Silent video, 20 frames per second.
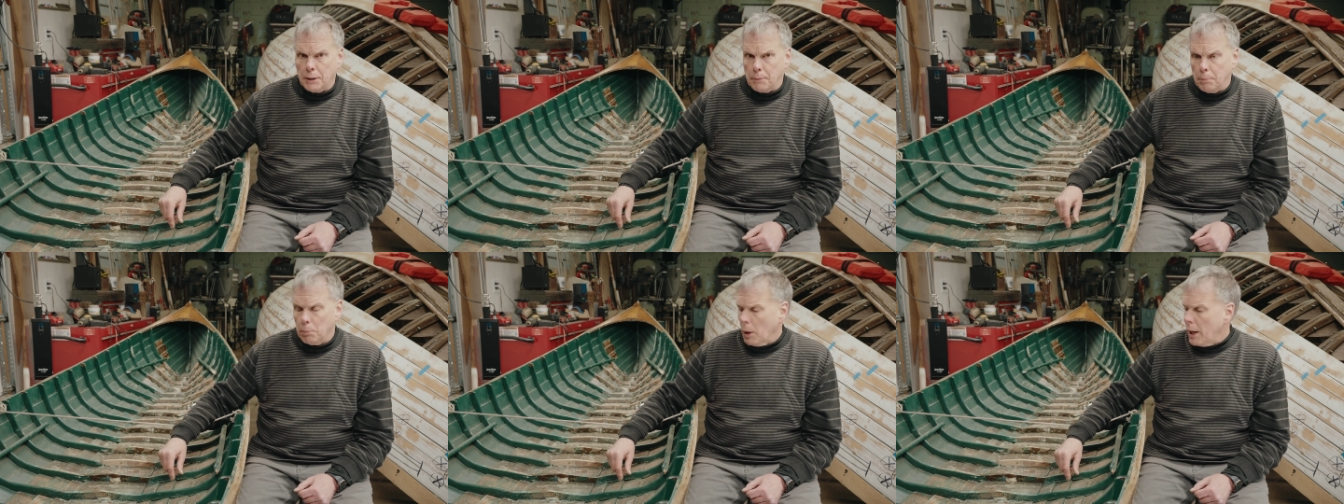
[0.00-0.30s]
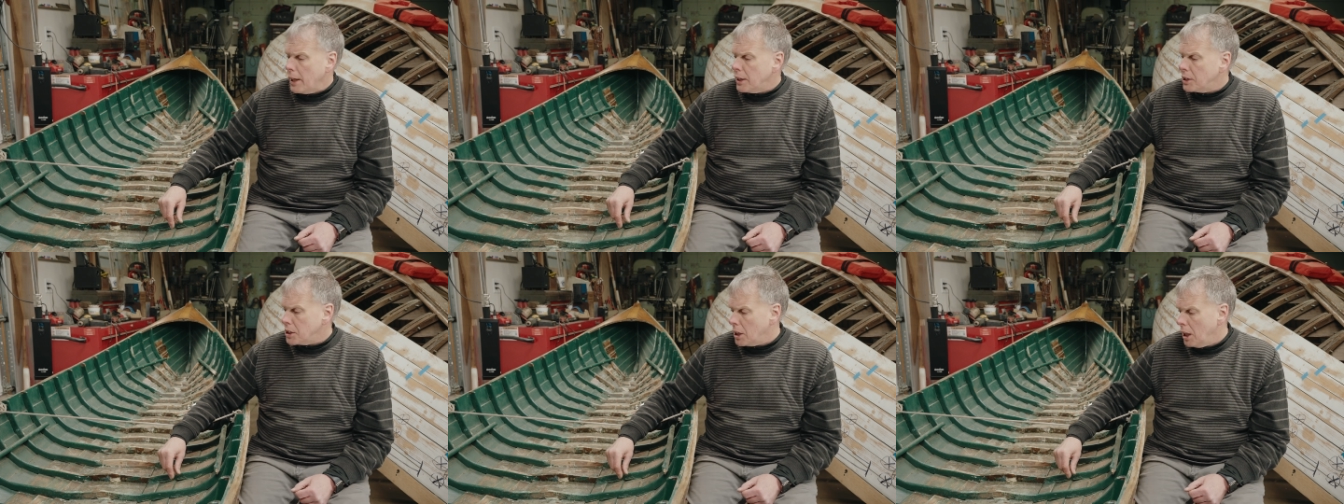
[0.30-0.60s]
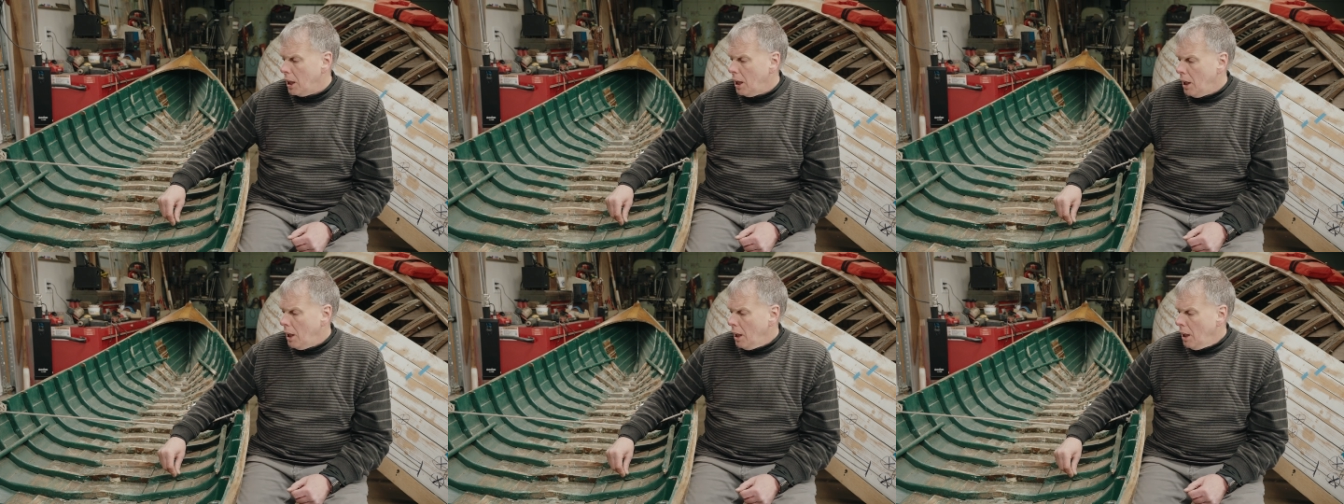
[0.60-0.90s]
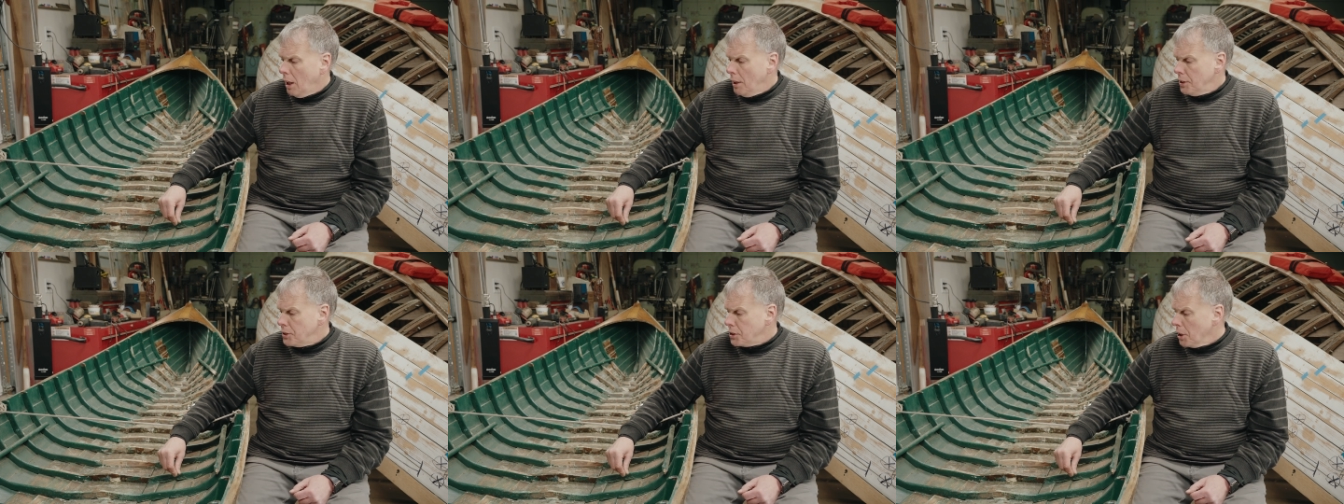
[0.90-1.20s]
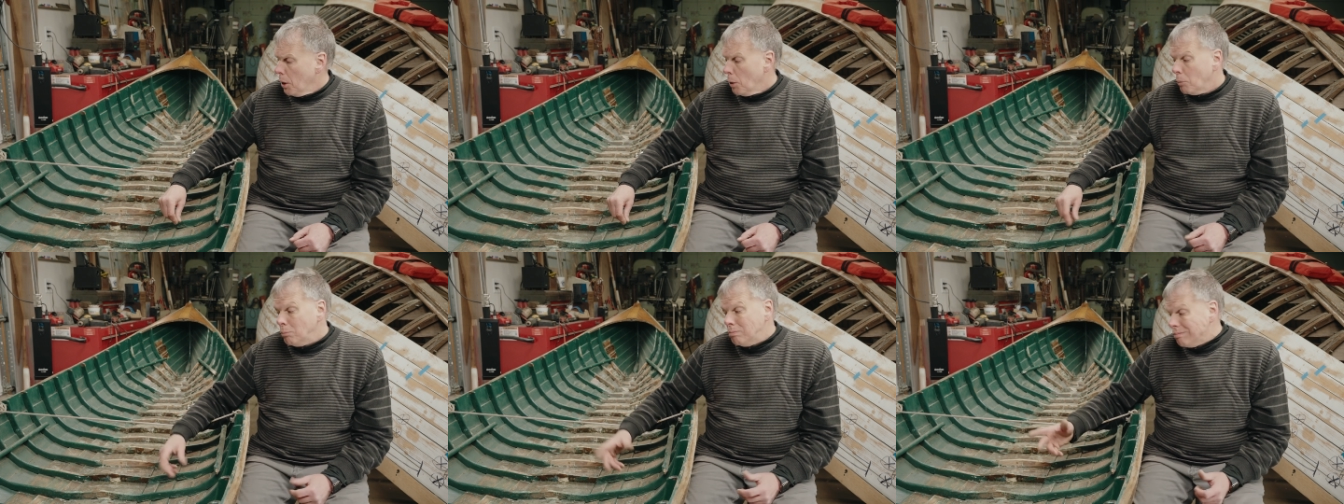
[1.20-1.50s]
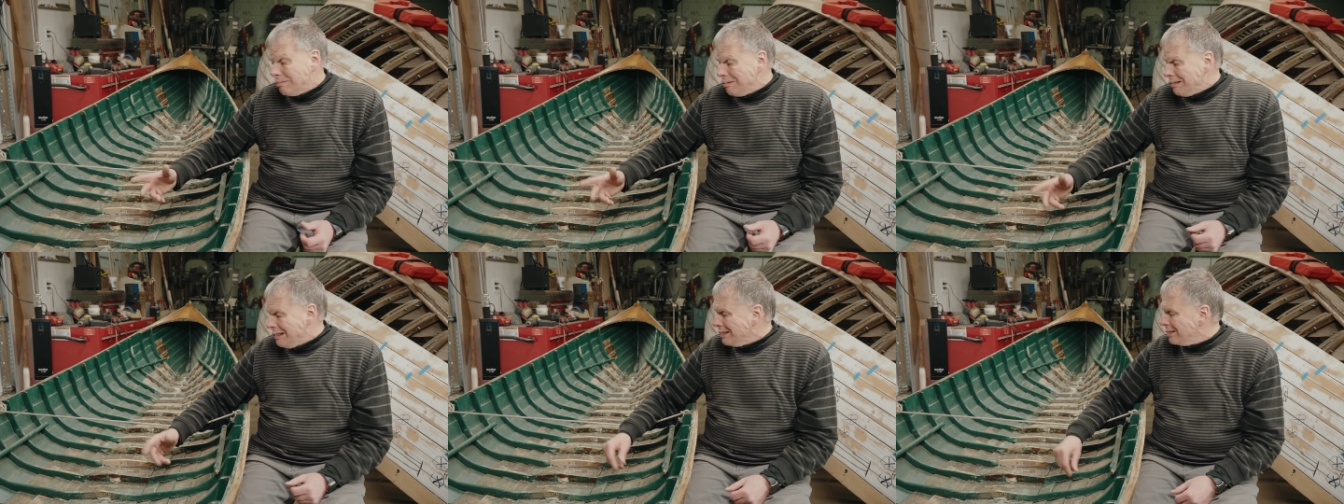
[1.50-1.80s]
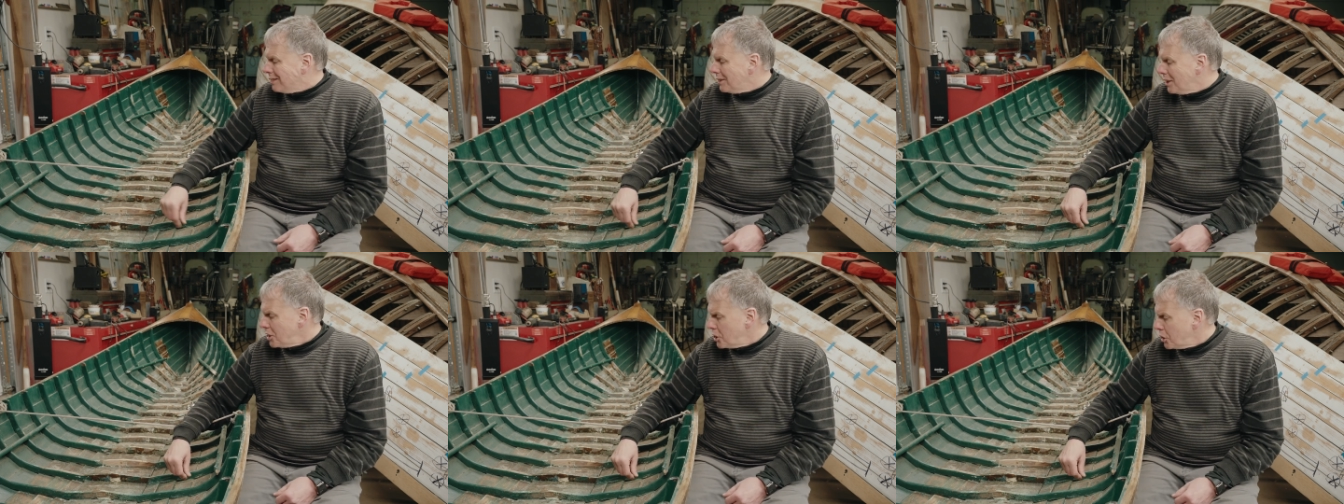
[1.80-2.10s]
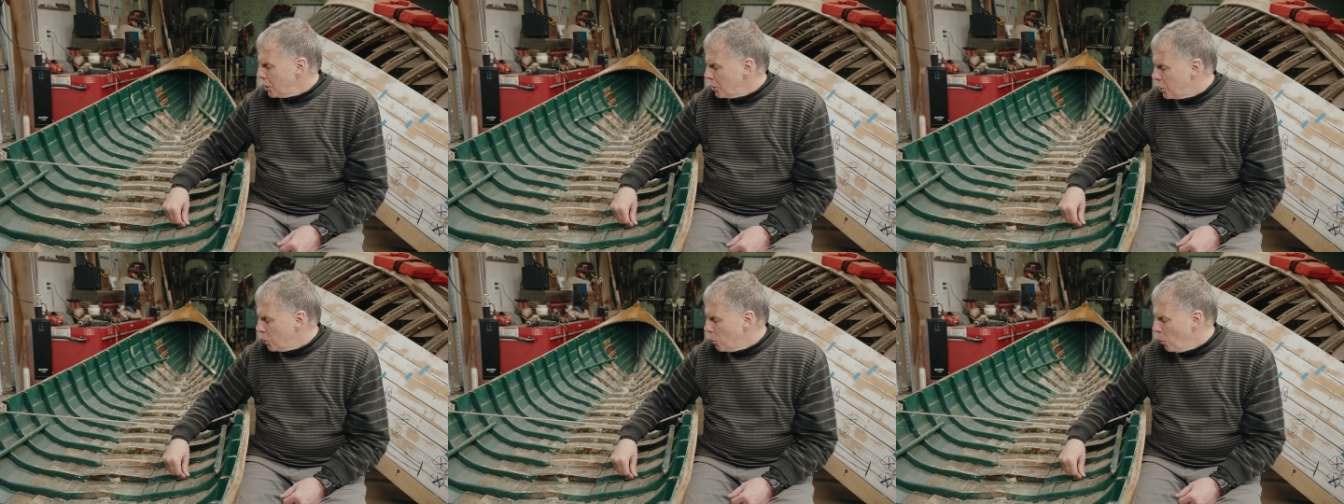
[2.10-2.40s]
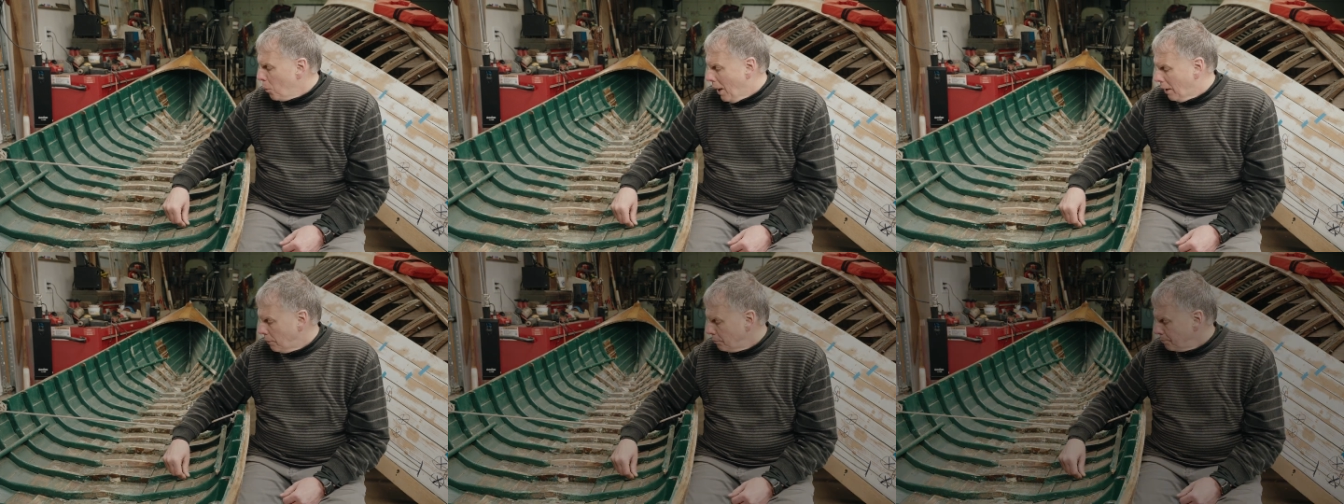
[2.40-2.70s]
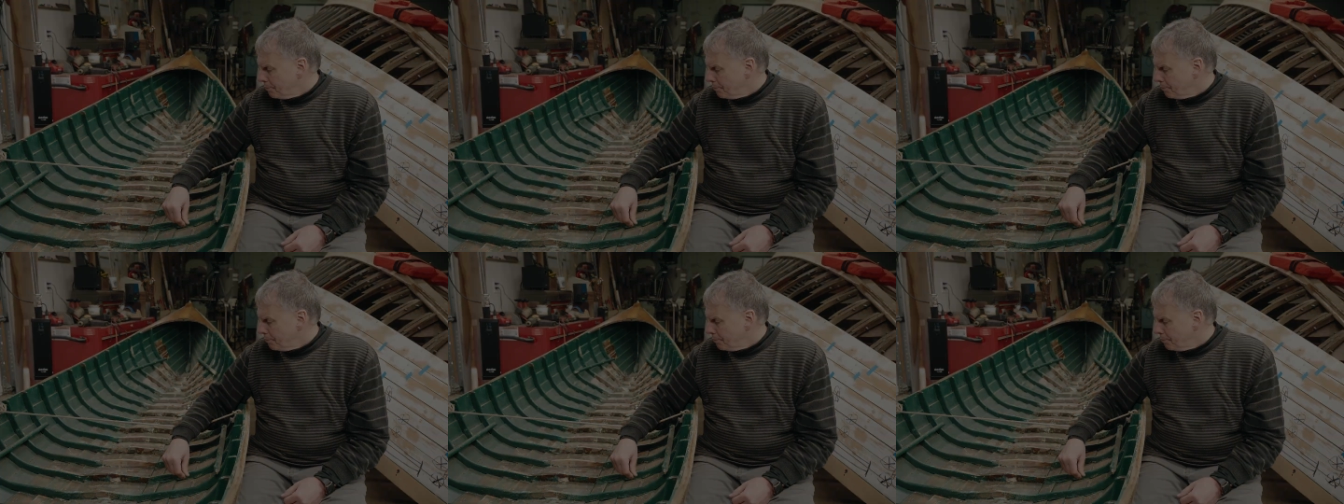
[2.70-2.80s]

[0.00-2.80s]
breaks. So this should do well.